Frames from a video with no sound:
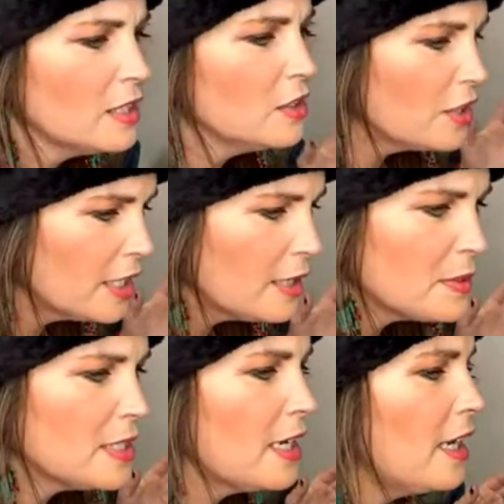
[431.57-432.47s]
looking up
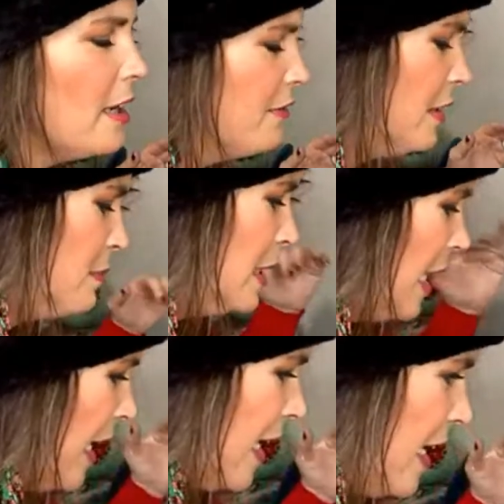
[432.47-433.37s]
stuff and
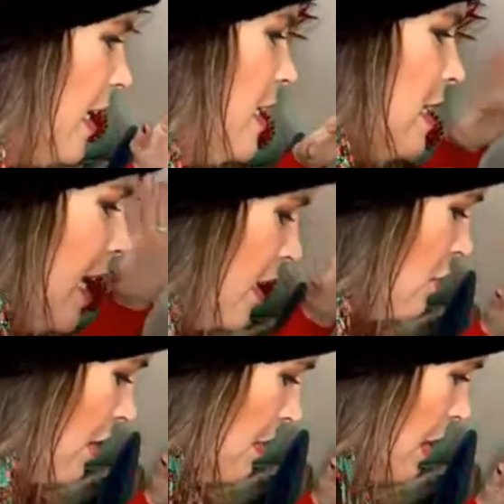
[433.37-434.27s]
playing and
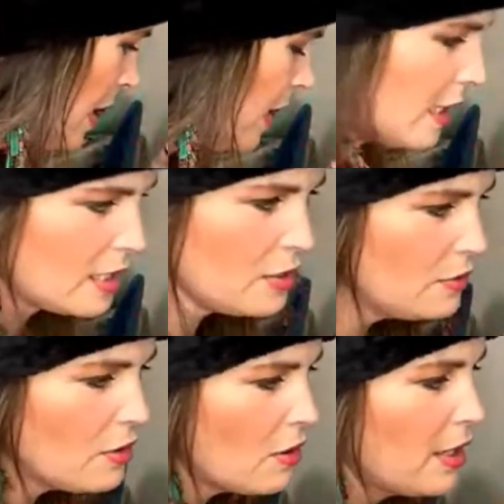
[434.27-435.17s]
daydreaming and doing all